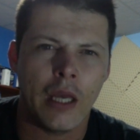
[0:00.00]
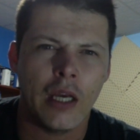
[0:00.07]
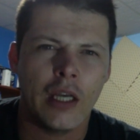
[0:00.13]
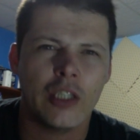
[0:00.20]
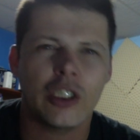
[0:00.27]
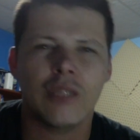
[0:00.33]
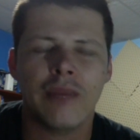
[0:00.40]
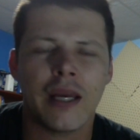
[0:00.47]

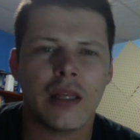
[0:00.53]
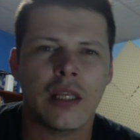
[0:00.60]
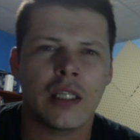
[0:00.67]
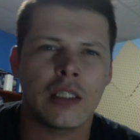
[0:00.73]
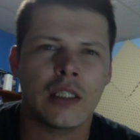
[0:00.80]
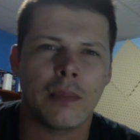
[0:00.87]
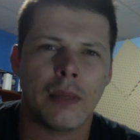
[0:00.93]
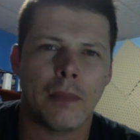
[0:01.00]
just make
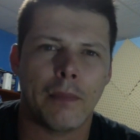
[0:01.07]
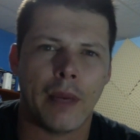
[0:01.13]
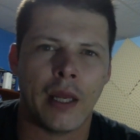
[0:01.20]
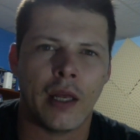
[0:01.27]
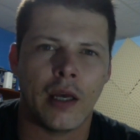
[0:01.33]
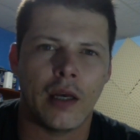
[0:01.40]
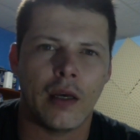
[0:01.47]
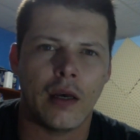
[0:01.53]
things a bit
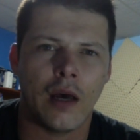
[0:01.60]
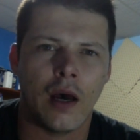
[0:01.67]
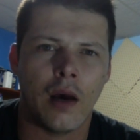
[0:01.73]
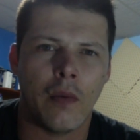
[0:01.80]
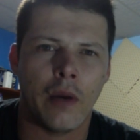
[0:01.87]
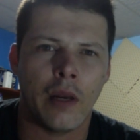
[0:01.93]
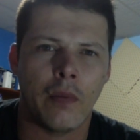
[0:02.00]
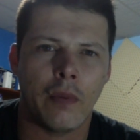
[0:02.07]
better
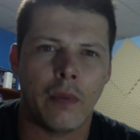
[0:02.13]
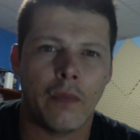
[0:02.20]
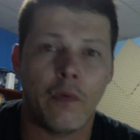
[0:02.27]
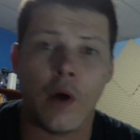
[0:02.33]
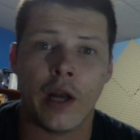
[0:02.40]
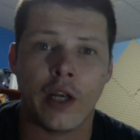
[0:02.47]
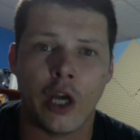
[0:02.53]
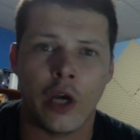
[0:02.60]
before
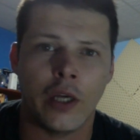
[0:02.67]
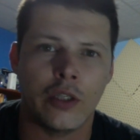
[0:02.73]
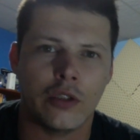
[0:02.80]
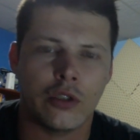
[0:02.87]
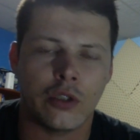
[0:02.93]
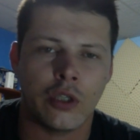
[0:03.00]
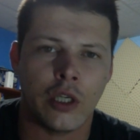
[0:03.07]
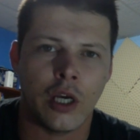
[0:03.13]
I'd go into
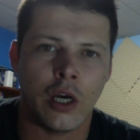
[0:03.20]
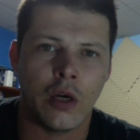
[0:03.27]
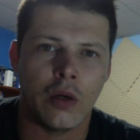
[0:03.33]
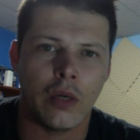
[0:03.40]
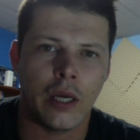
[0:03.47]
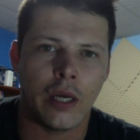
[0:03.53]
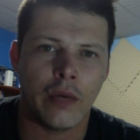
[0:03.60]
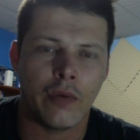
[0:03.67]
studio
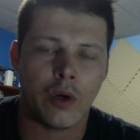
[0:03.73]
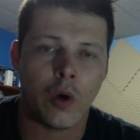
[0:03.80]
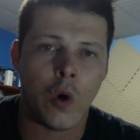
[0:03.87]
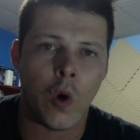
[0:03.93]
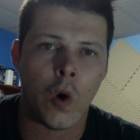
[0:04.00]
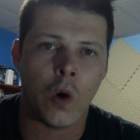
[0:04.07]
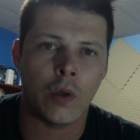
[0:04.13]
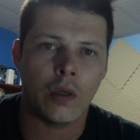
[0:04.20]
and
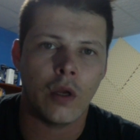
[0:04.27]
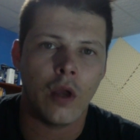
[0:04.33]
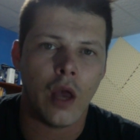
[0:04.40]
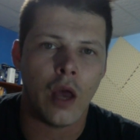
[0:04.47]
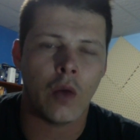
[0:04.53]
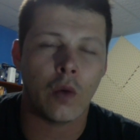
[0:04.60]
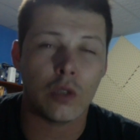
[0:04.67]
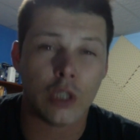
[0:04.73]
record,
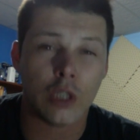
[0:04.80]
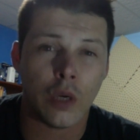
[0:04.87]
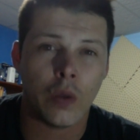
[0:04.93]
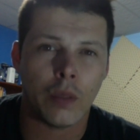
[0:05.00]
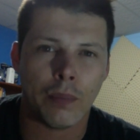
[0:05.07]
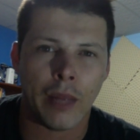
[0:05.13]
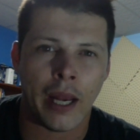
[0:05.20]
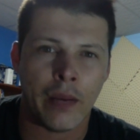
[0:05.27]
and also
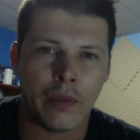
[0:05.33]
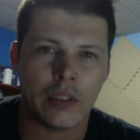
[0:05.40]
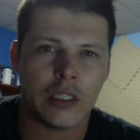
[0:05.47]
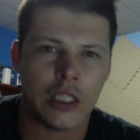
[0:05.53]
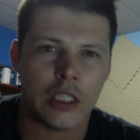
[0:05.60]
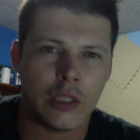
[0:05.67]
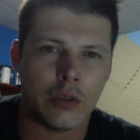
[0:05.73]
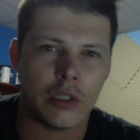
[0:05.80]
with playing with
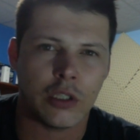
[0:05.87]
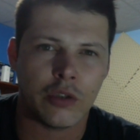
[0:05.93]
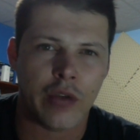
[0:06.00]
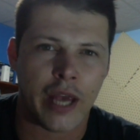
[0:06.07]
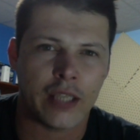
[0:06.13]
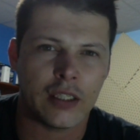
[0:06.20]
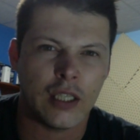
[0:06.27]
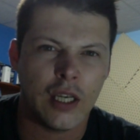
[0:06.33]
sequence
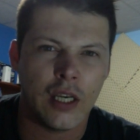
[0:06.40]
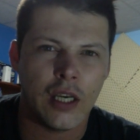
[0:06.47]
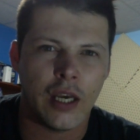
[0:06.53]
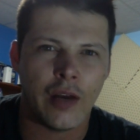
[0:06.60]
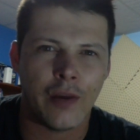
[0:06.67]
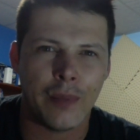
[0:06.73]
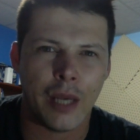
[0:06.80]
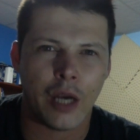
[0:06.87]
tracks.
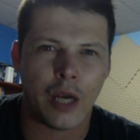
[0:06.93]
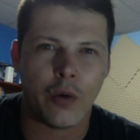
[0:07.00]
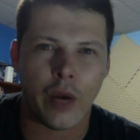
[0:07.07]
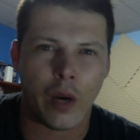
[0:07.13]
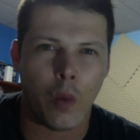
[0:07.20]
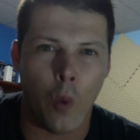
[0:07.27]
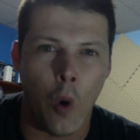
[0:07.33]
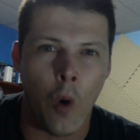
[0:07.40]
It'll be a
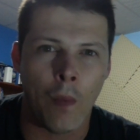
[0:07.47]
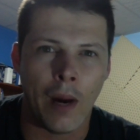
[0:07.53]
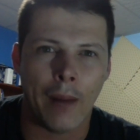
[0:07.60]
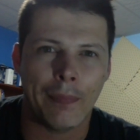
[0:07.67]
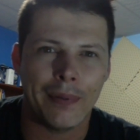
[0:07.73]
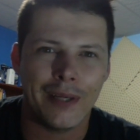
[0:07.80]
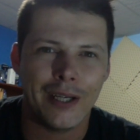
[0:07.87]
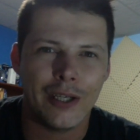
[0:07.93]
quick
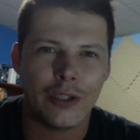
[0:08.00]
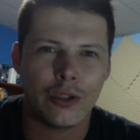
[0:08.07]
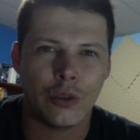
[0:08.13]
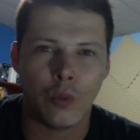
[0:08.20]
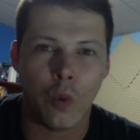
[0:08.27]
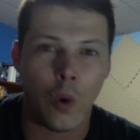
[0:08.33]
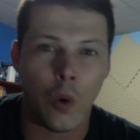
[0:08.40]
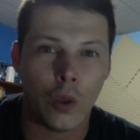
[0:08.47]
warm-up
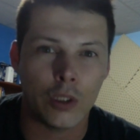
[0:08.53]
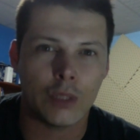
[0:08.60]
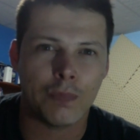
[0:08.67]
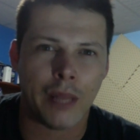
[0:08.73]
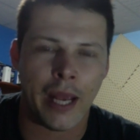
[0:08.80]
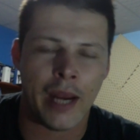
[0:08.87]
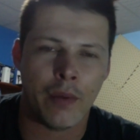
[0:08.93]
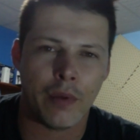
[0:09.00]
towards
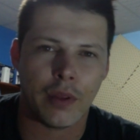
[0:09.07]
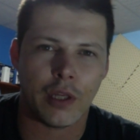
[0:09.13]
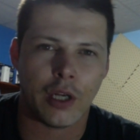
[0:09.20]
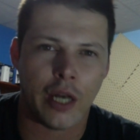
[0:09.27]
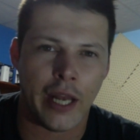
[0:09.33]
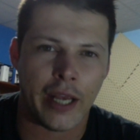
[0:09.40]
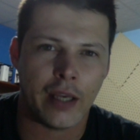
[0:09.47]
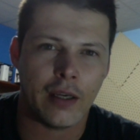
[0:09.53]
playing with the
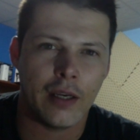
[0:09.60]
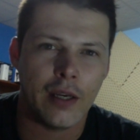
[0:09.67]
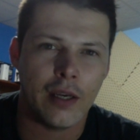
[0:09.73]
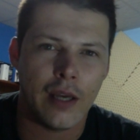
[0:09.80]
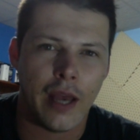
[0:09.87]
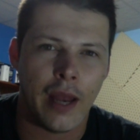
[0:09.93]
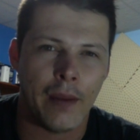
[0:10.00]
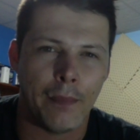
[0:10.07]
click
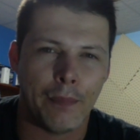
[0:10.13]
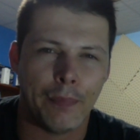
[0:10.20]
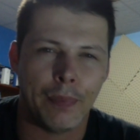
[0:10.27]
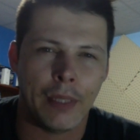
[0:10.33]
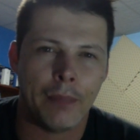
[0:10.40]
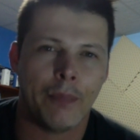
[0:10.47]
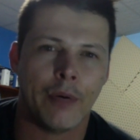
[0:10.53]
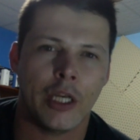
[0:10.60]
and
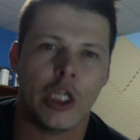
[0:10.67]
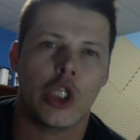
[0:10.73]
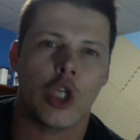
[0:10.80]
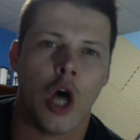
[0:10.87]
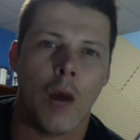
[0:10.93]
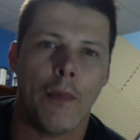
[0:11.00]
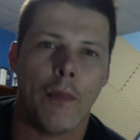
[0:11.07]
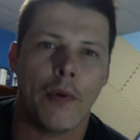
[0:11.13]
being pretty
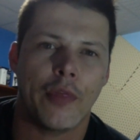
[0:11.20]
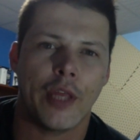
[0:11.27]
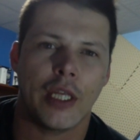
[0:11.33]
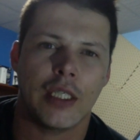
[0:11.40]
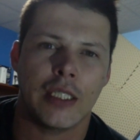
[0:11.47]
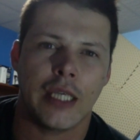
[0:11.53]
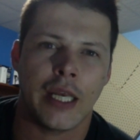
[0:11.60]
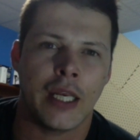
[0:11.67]
sharp with it
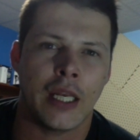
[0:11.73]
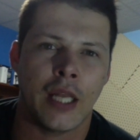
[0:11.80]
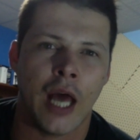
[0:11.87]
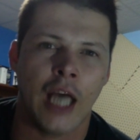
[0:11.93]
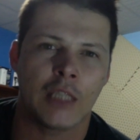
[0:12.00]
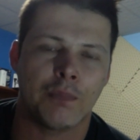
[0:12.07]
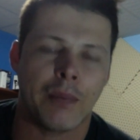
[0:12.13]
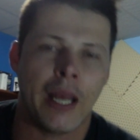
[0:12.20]
and getting a
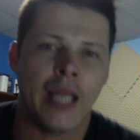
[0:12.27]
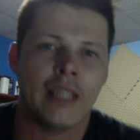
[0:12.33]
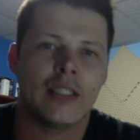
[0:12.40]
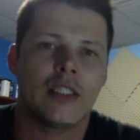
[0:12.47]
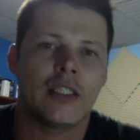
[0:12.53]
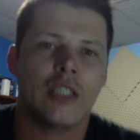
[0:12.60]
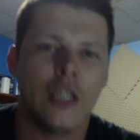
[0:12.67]
nice balance.